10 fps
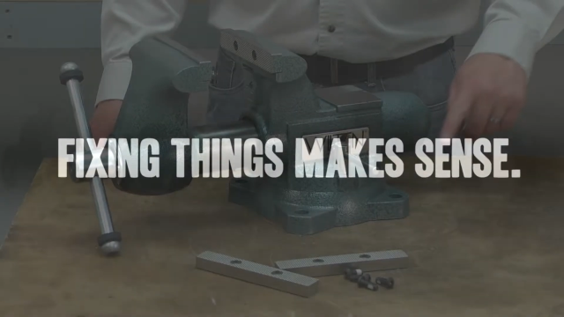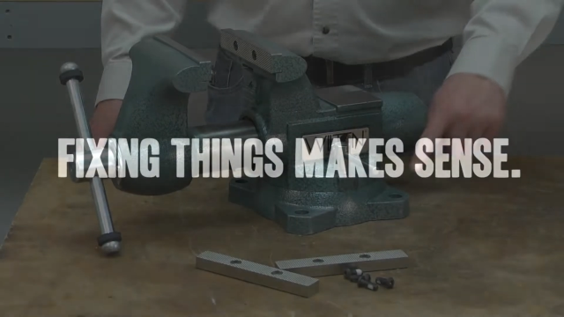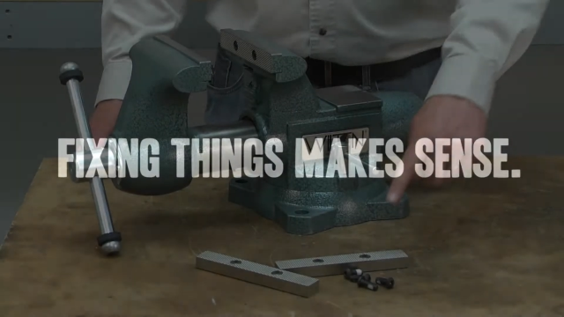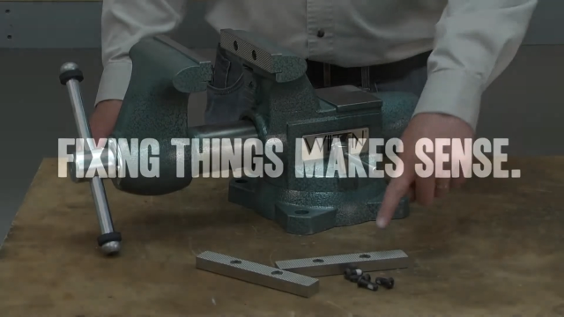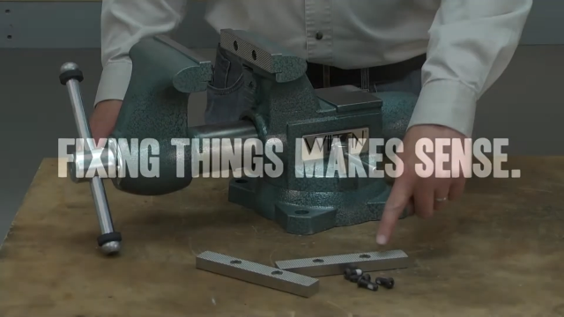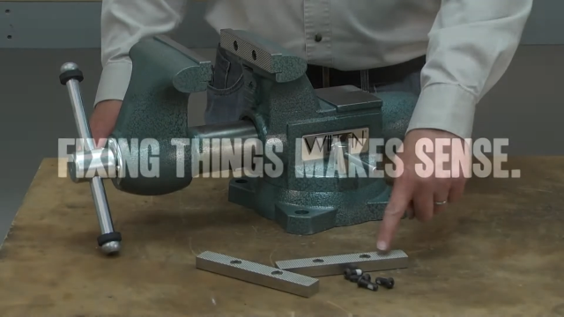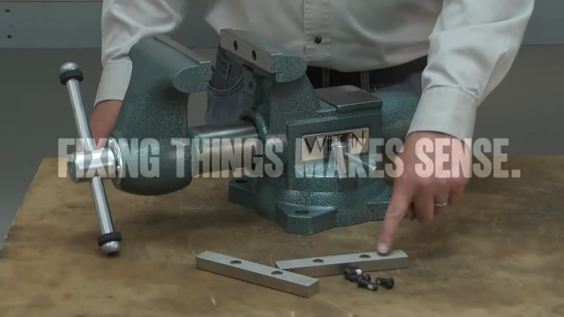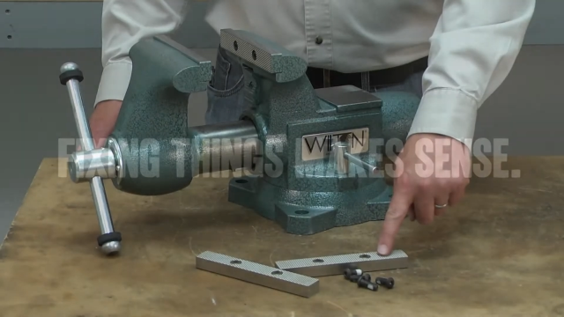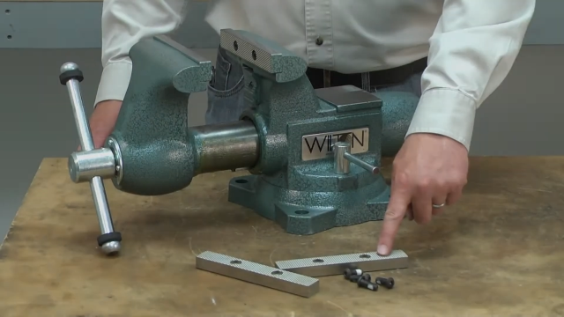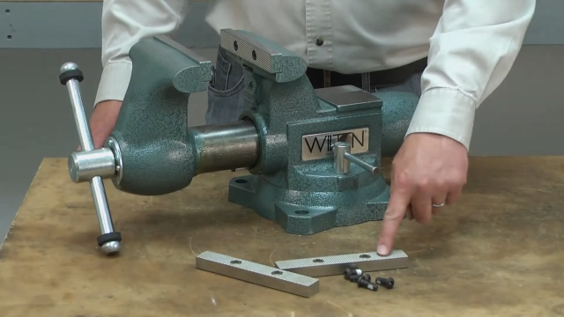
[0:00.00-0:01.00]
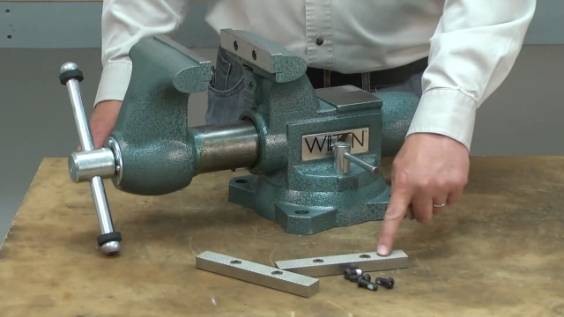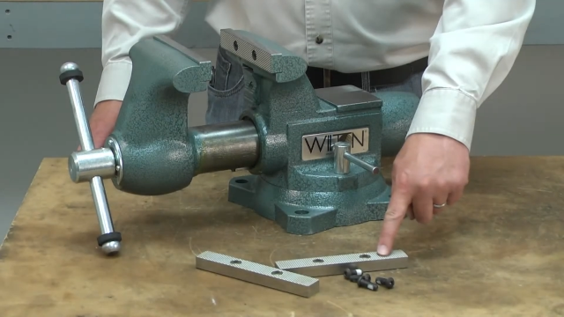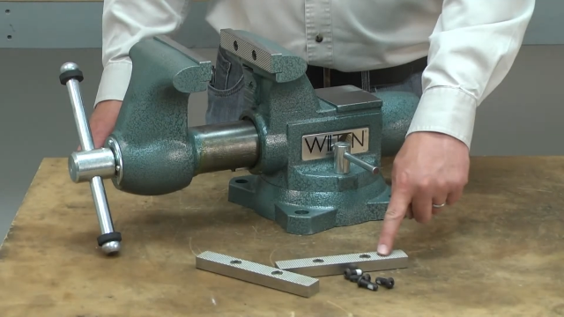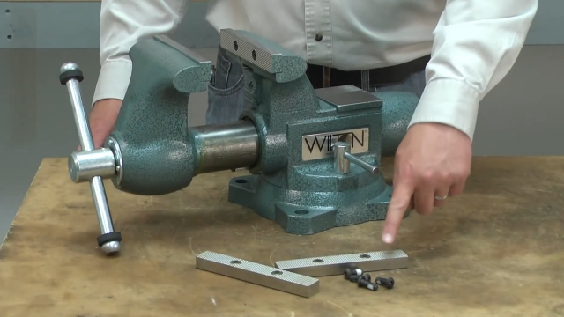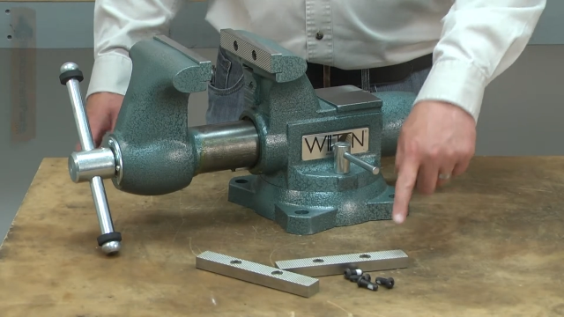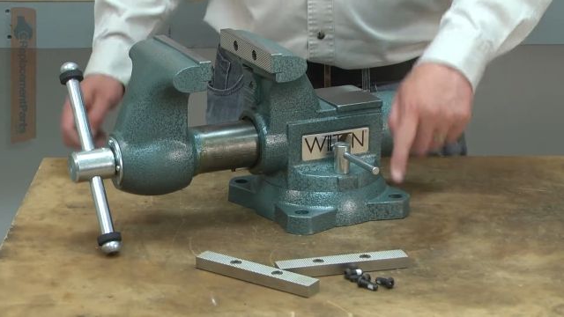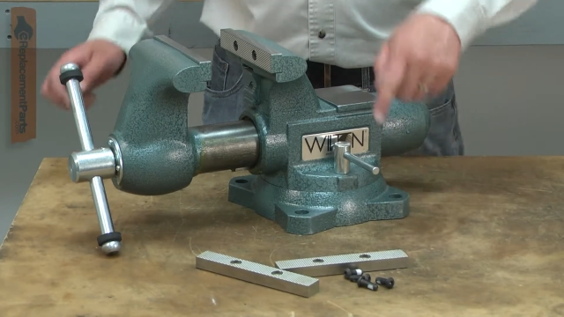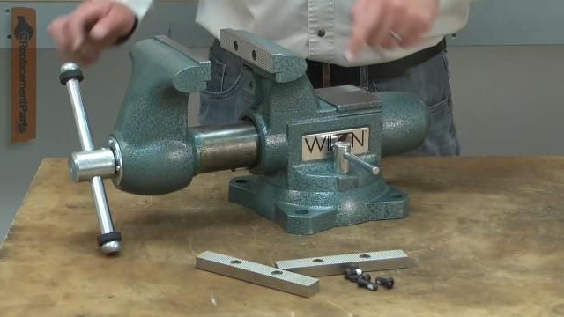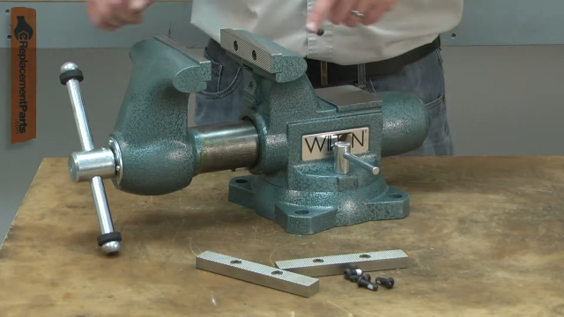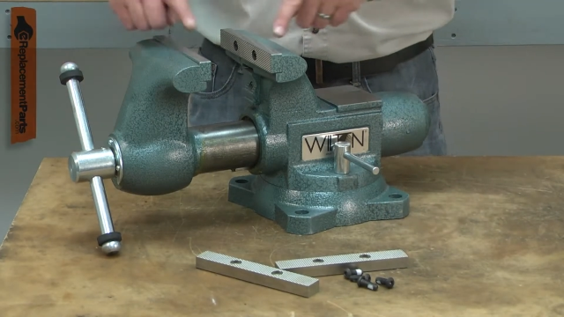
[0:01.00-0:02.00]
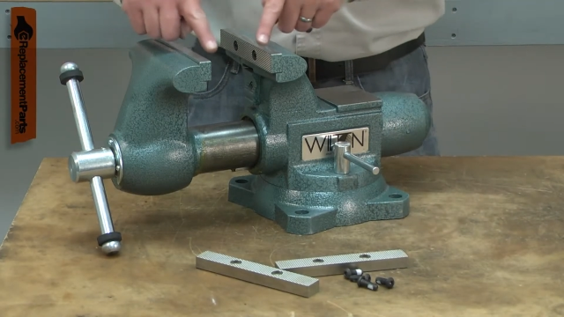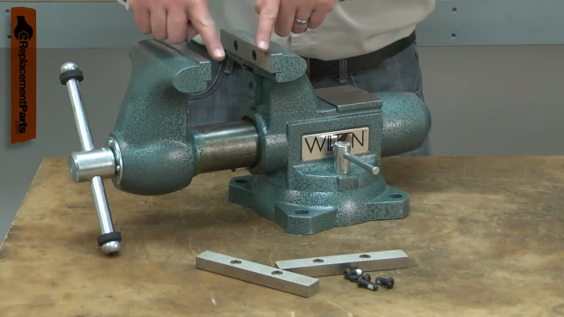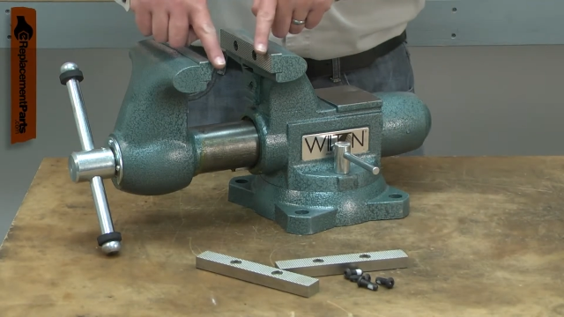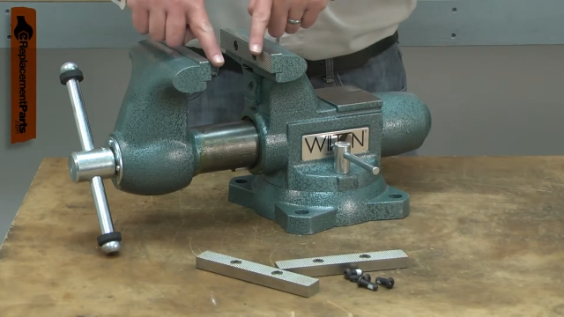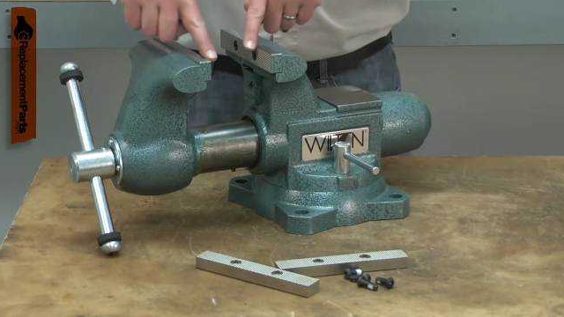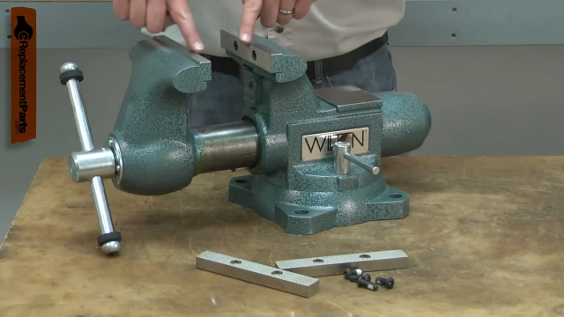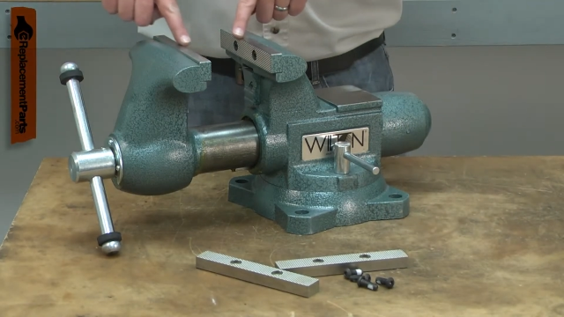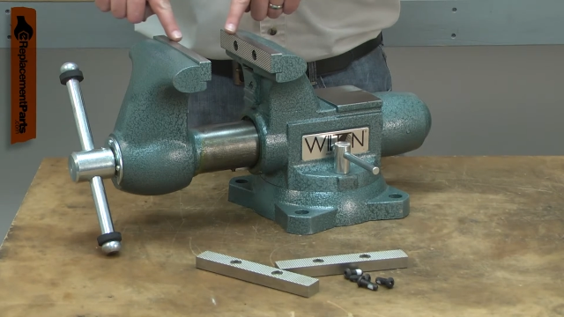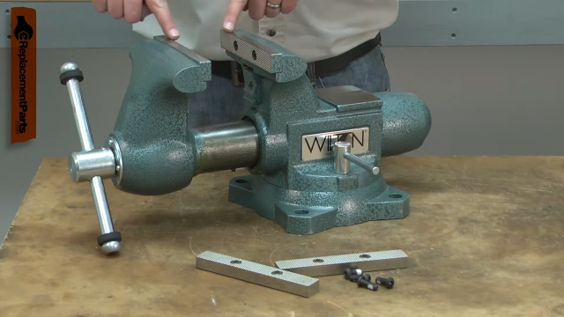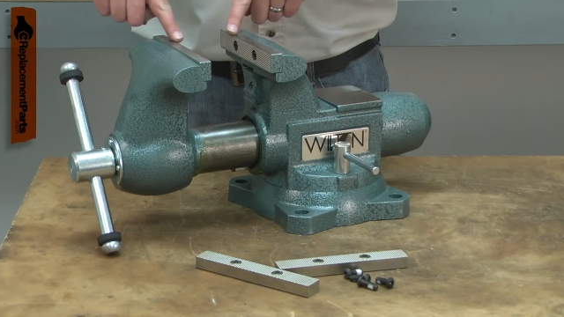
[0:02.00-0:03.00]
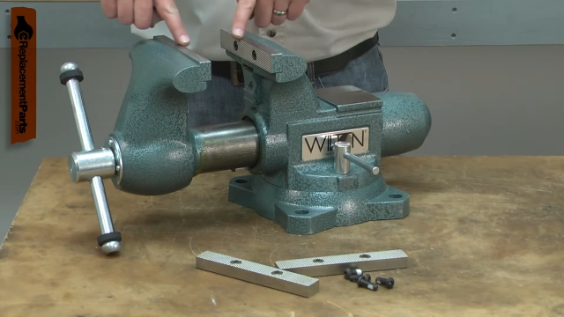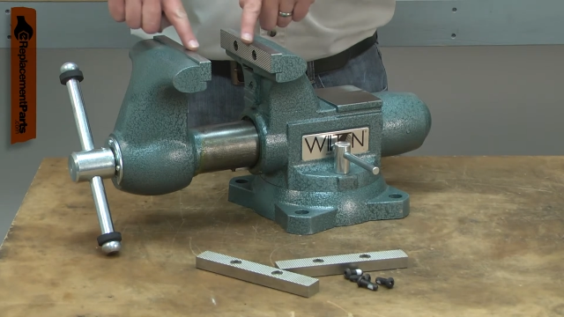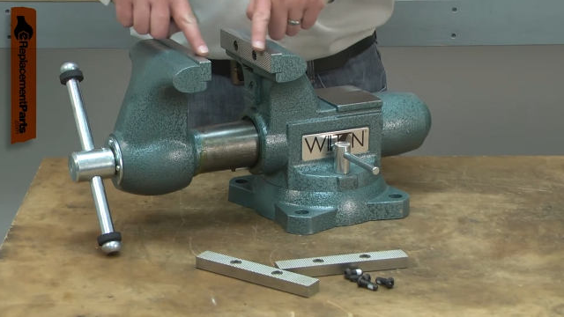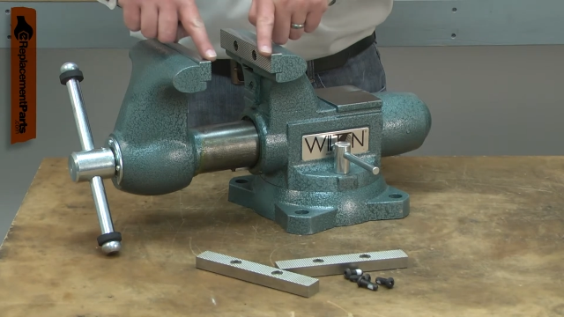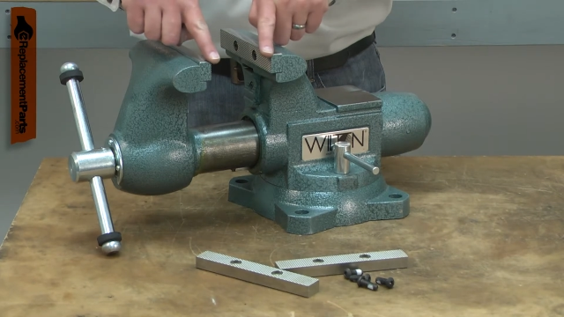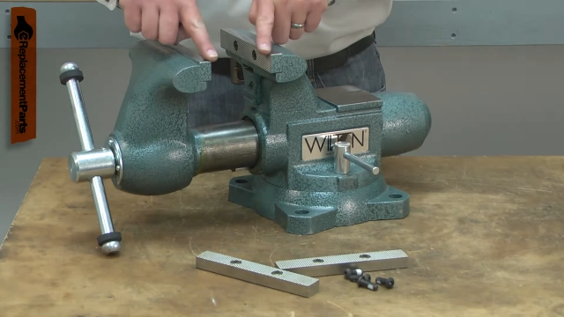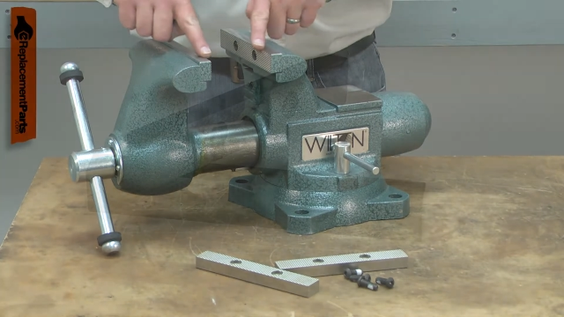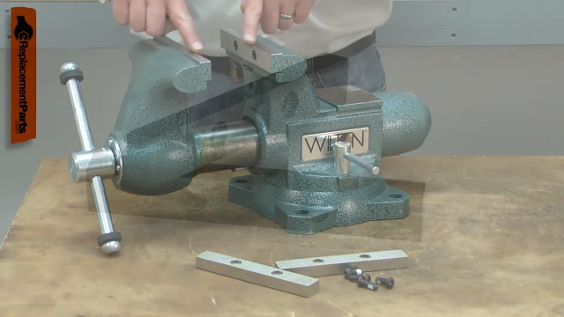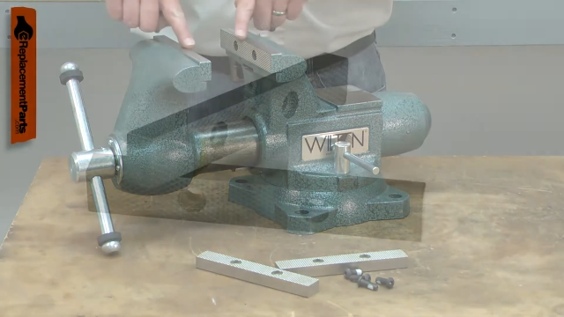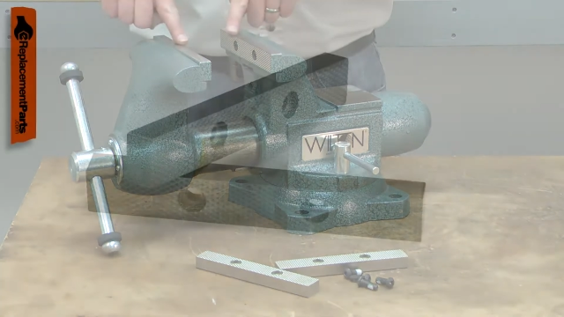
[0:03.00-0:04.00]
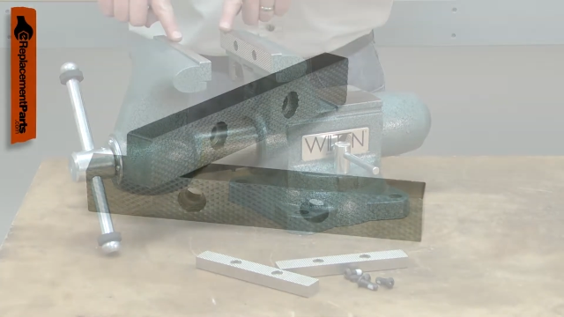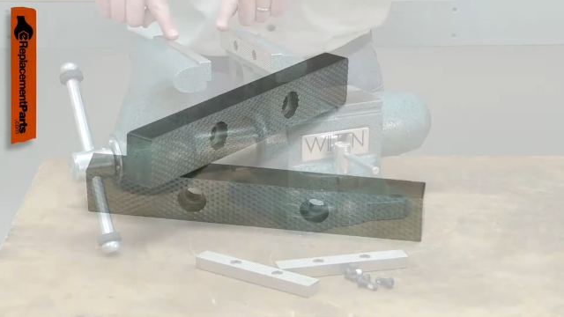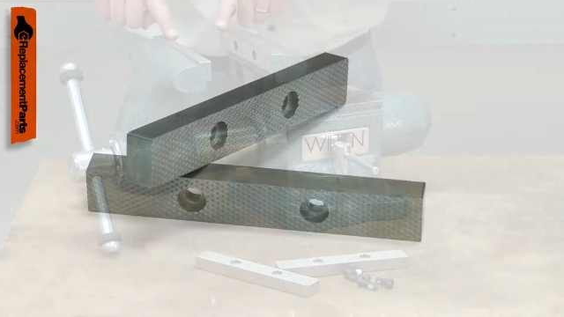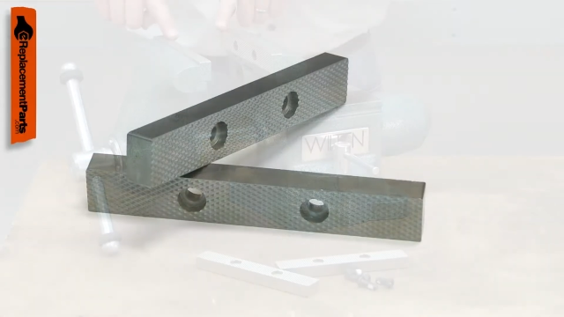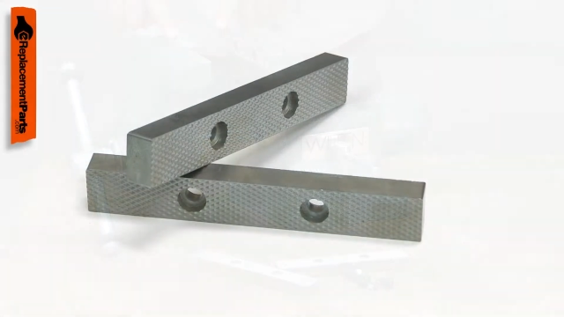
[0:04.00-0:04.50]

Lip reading: [unreadable: no face in view]